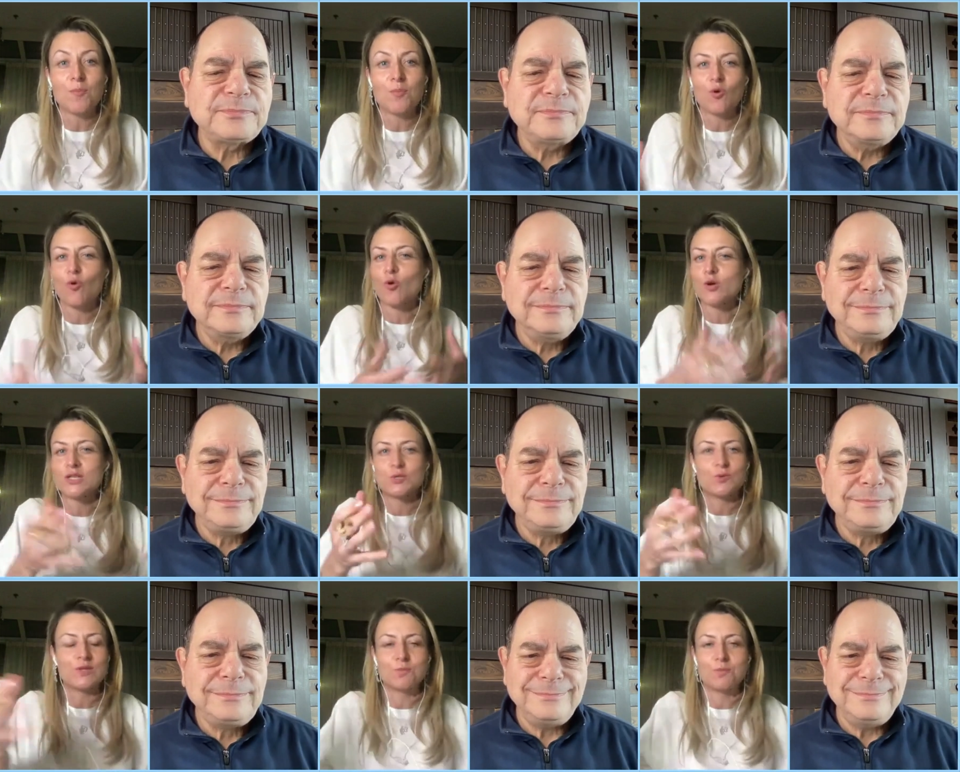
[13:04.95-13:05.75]
Speaker 1: or it
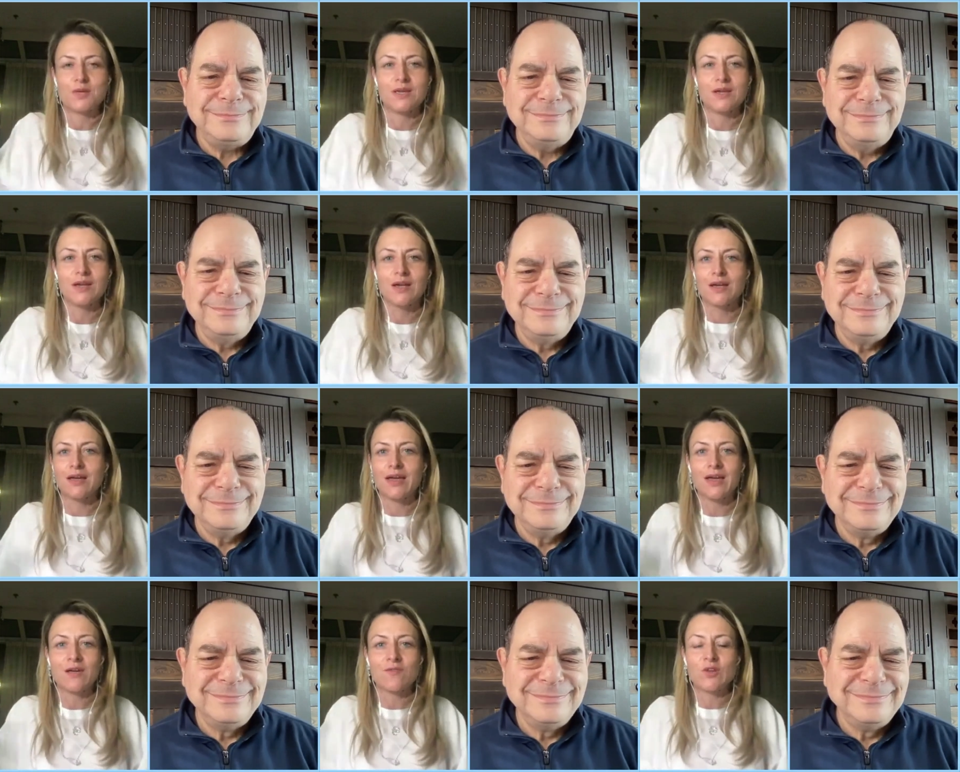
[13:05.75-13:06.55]
will be
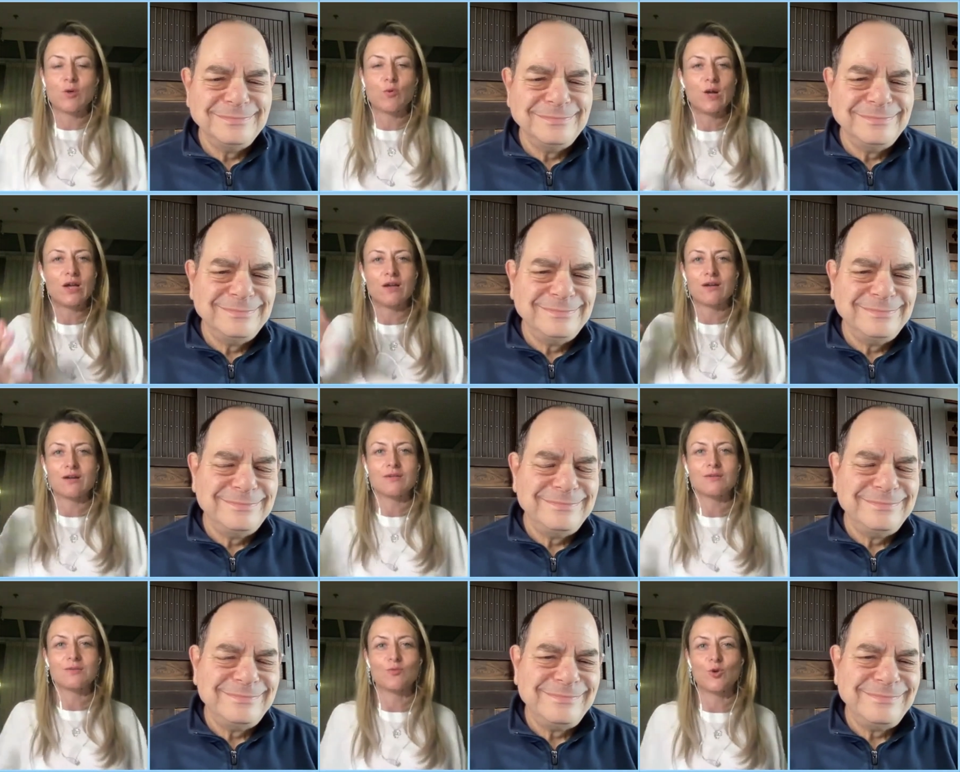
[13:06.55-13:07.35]
everywhere?
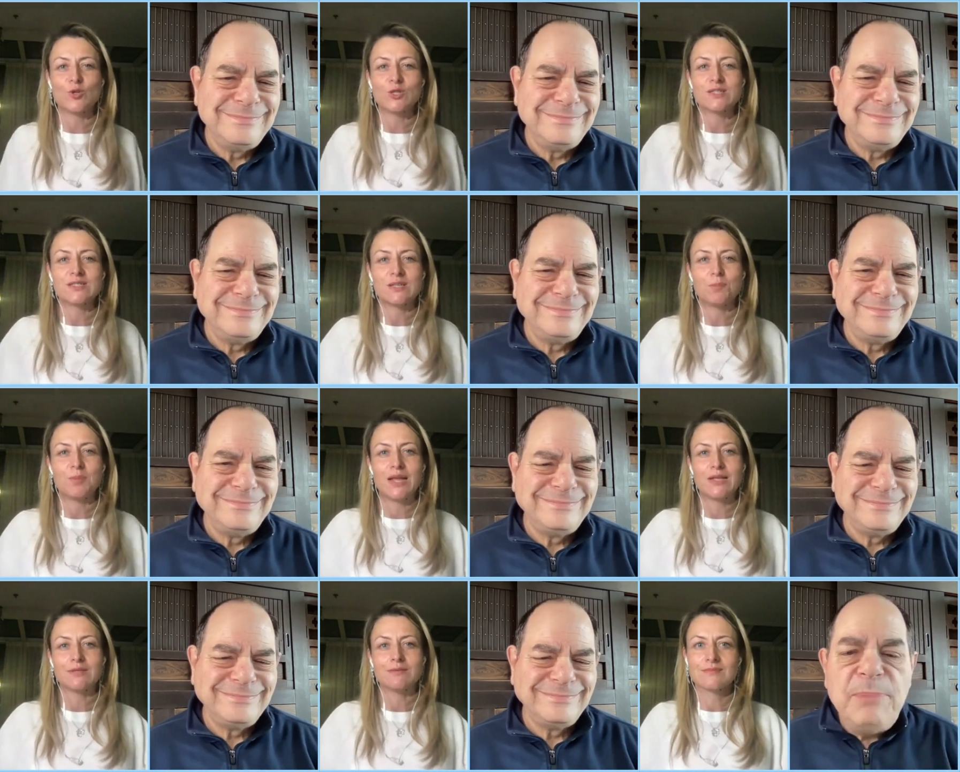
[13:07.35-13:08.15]
What is the
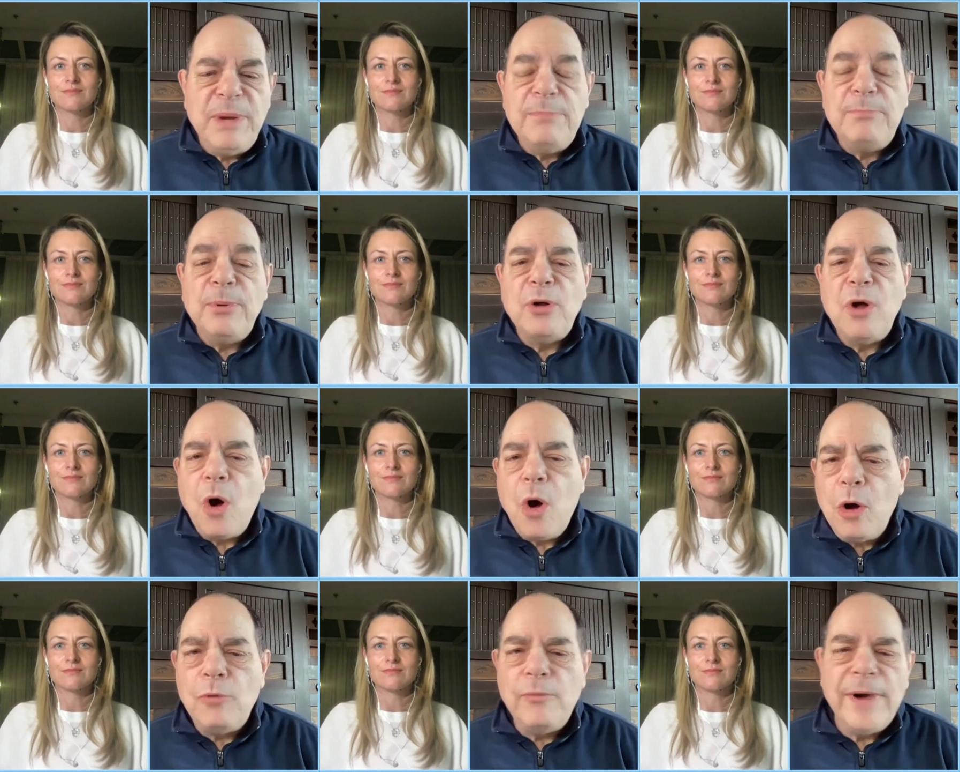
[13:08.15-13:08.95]
plan?
Speaker 2: people
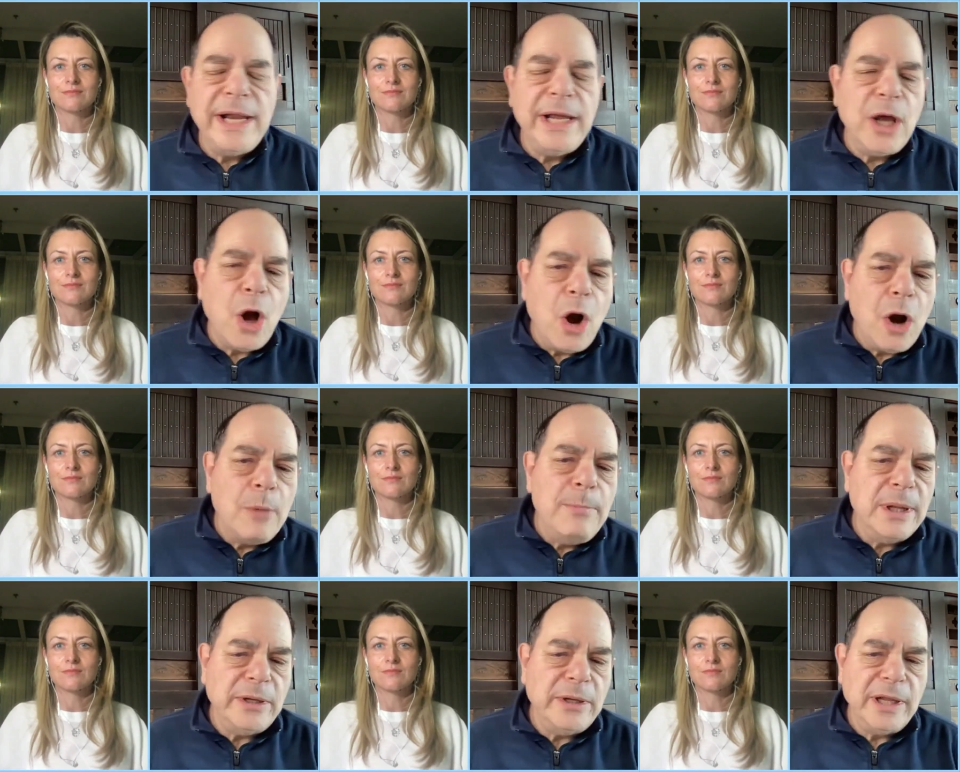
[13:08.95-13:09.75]
already are
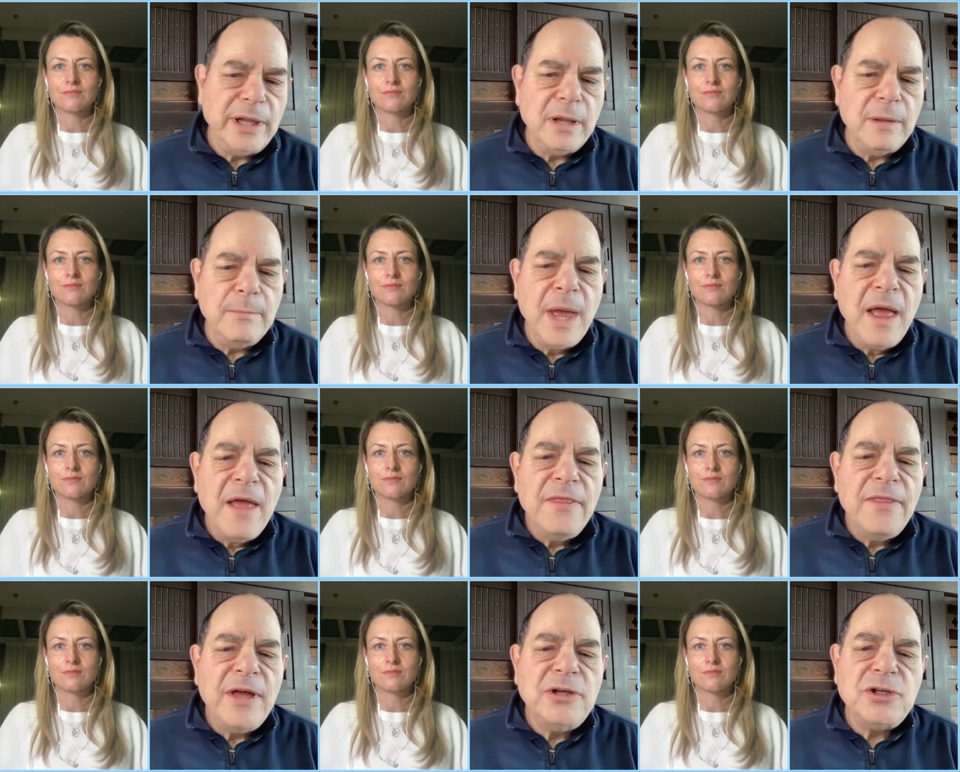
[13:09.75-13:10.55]
building them.
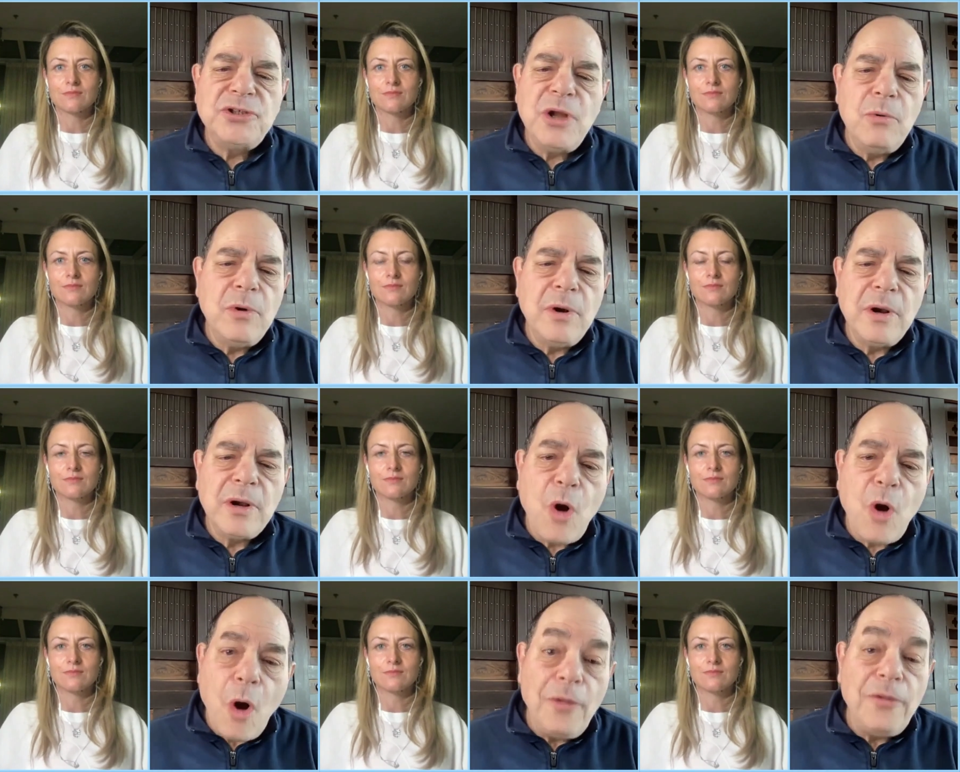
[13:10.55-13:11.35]
They just don't
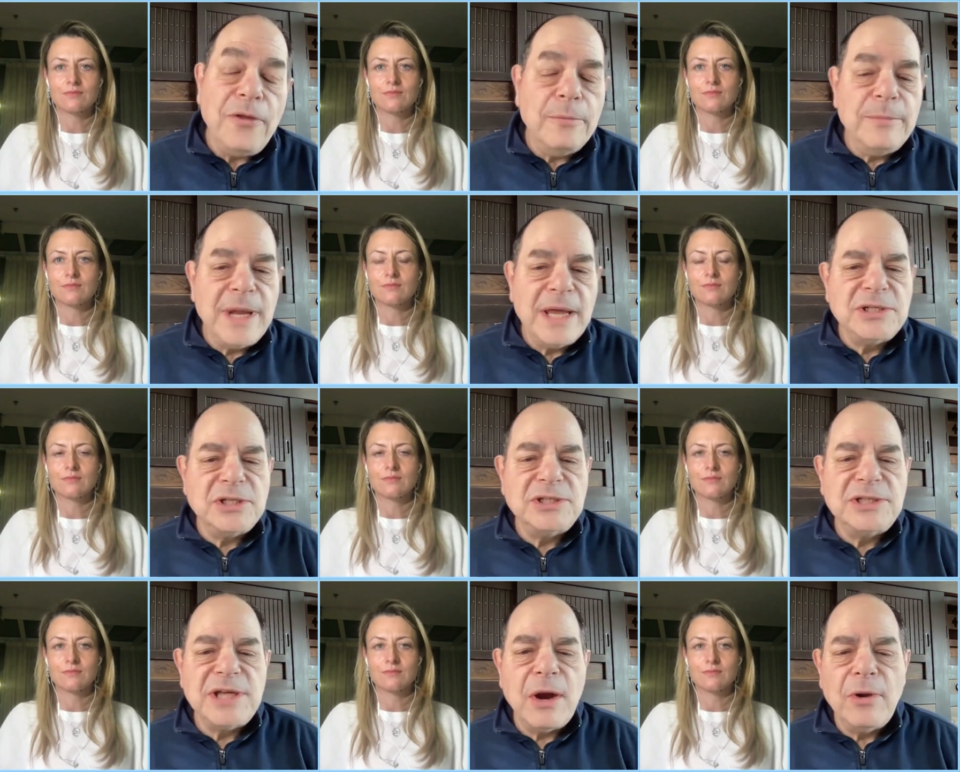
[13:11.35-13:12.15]
call them
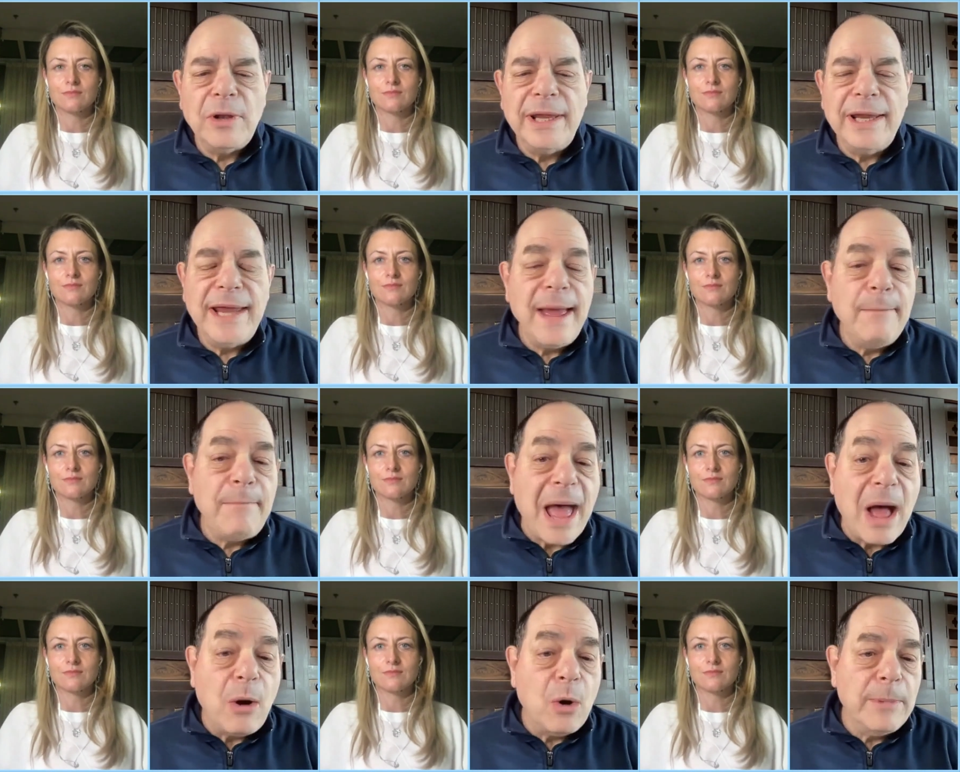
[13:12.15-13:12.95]
necessarily
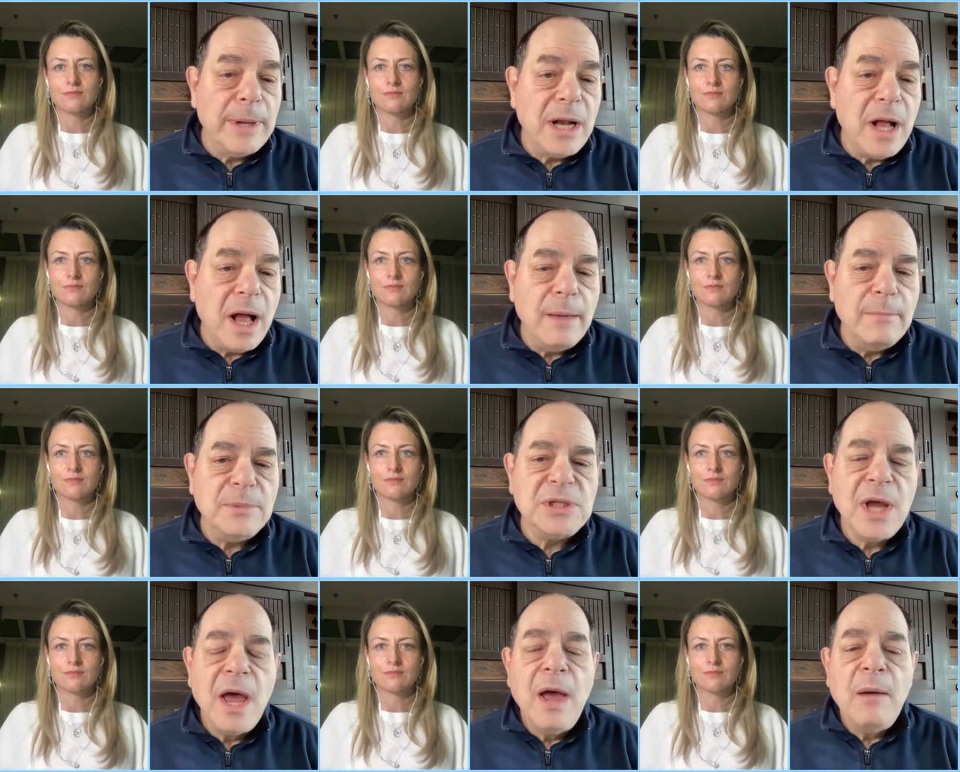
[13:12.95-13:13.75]
empowerment
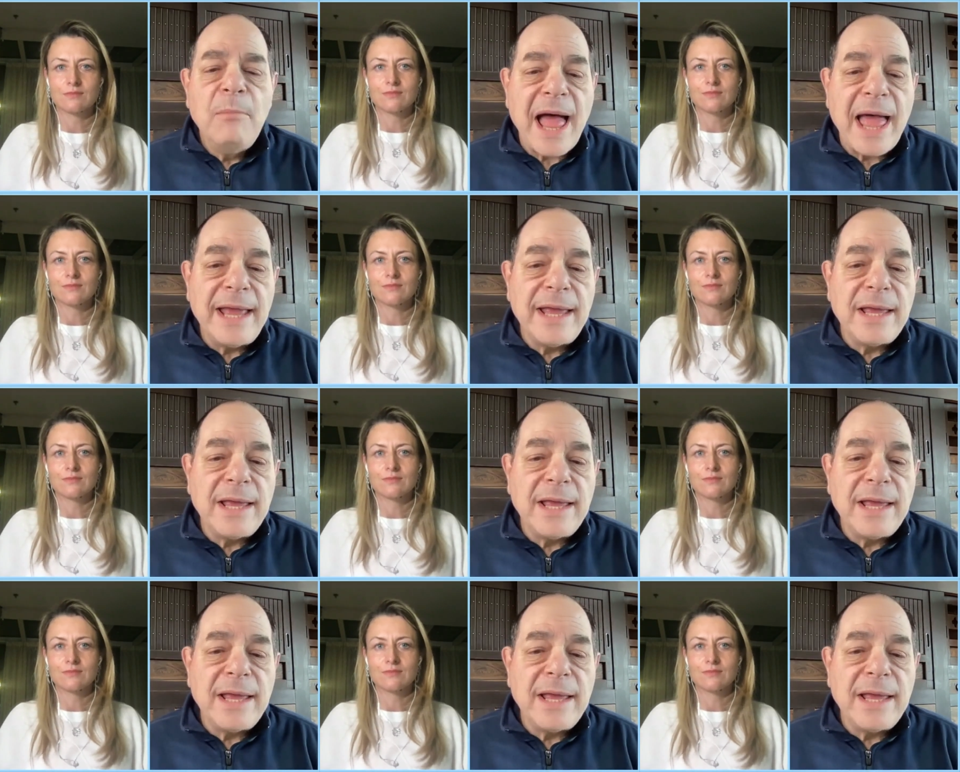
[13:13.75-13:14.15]
hubs. I